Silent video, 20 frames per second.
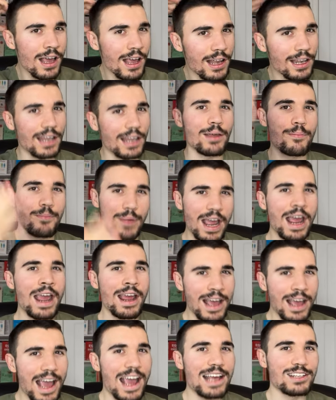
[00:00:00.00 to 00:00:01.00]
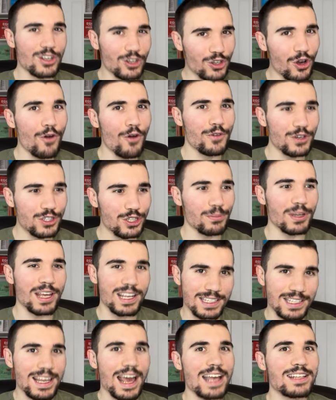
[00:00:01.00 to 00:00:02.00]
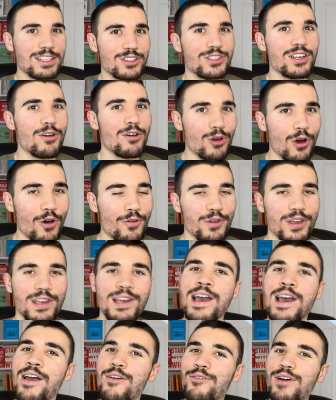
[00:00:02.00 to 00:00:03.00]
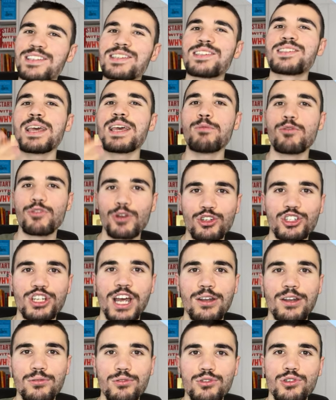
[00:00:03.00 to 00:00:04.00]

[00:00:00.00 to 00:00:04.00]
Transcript: Like it's a coffee shop that is there to sell coffee. That's the same with your channel.